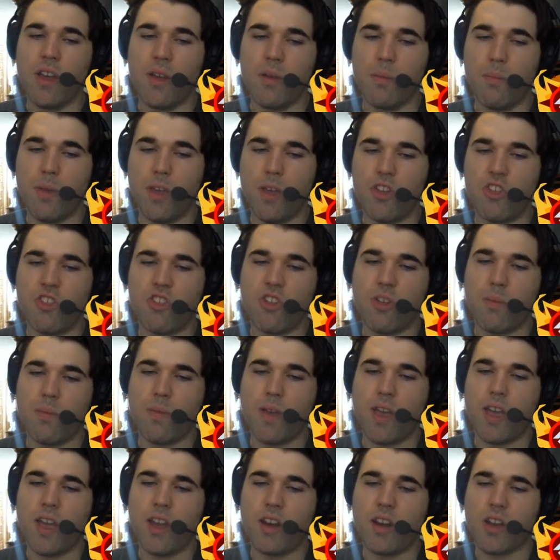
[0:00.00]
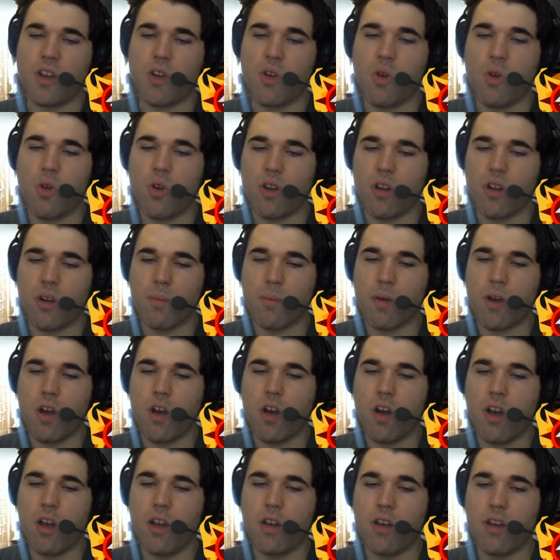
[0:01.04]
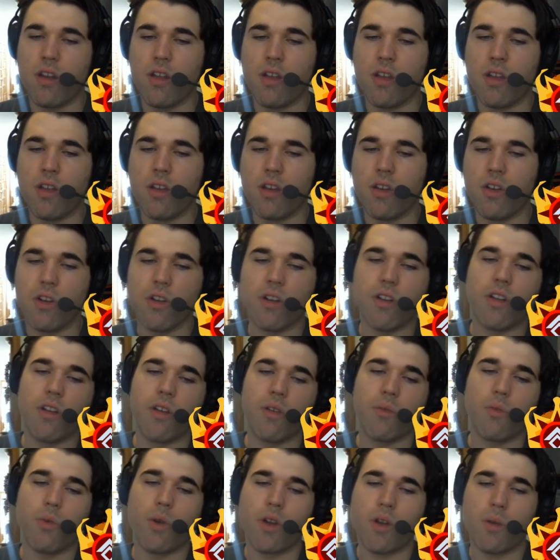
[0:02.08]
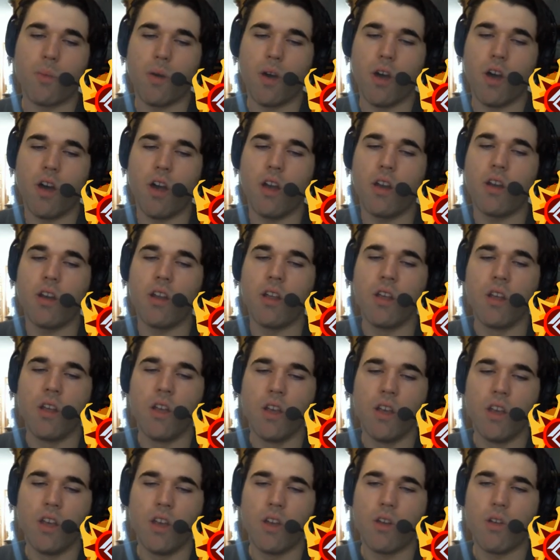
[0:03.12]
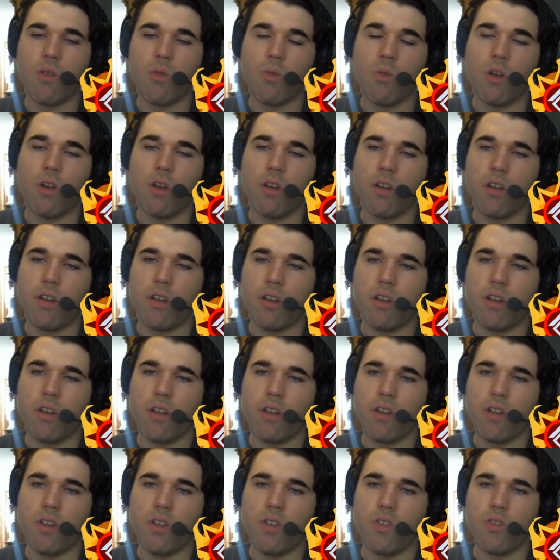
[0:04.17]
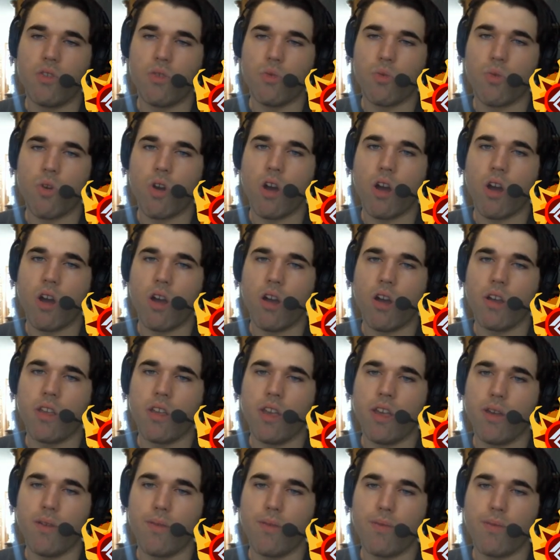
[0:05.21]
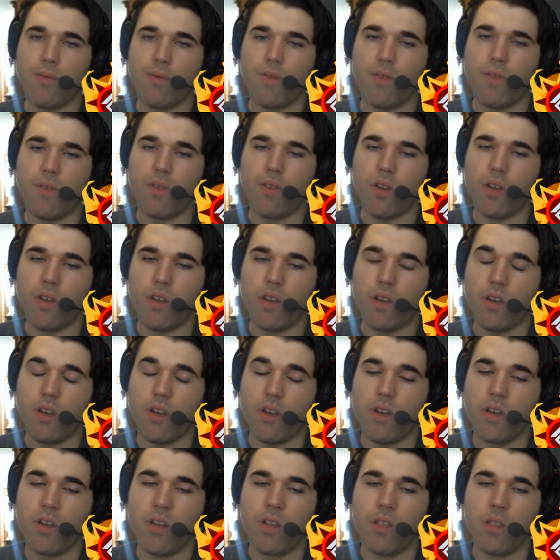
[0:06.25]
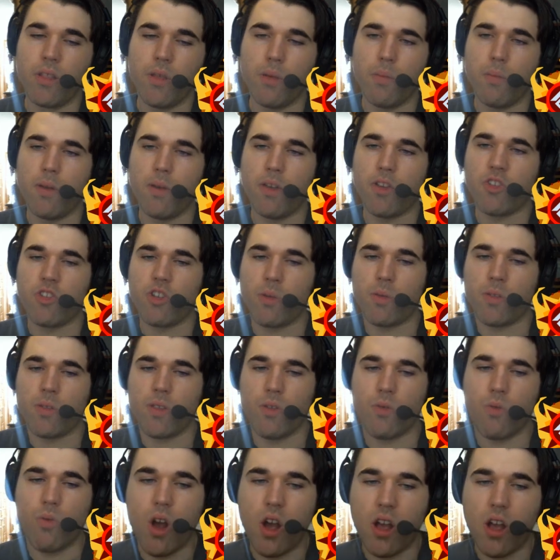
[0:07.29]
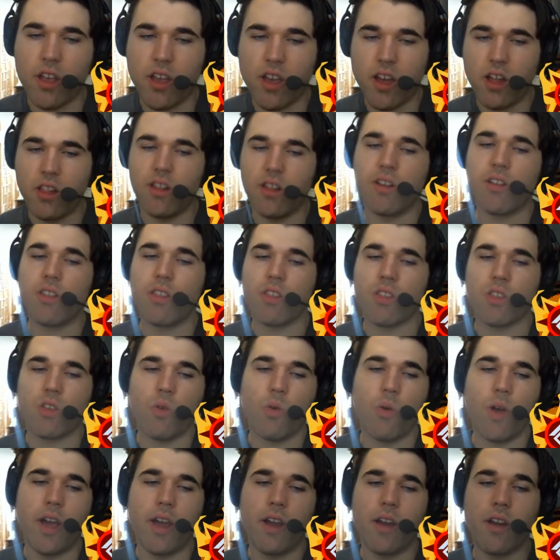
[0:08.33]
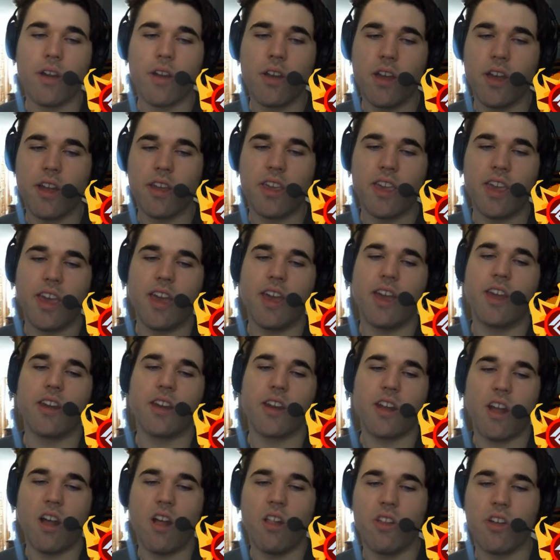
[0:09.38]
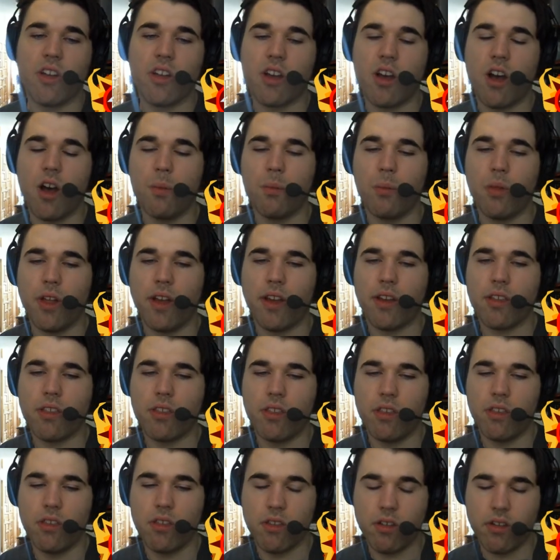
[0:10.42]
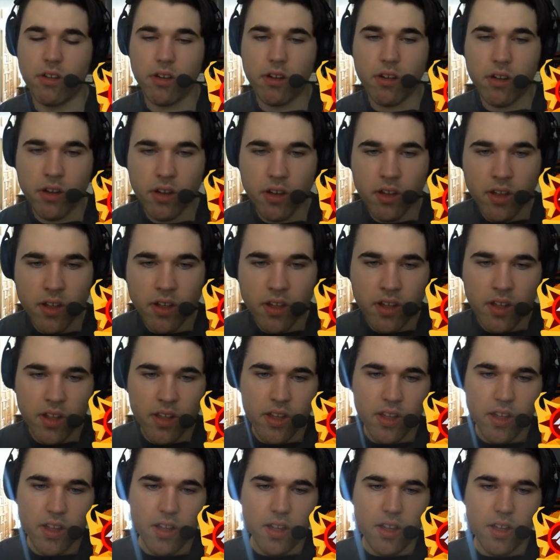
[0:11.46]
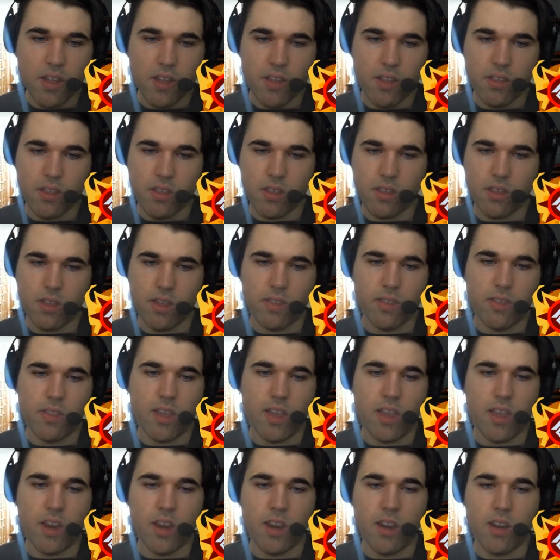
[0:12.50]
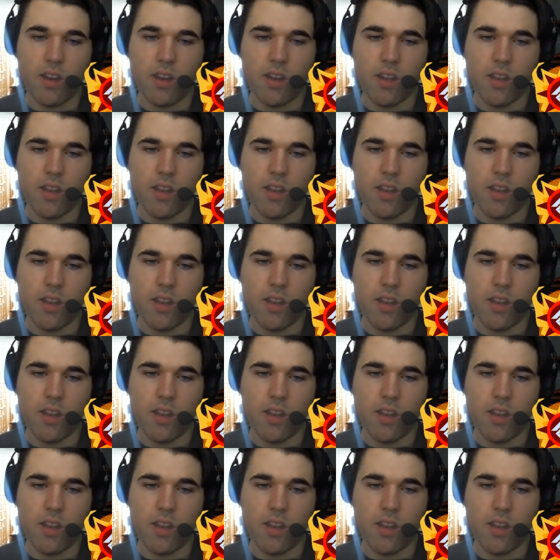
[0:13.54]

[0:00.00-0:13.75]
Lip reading: bishop and a corner pawn, or a rook pawn, would draw if the bishop's the wrong colored square. Again, color complexes are something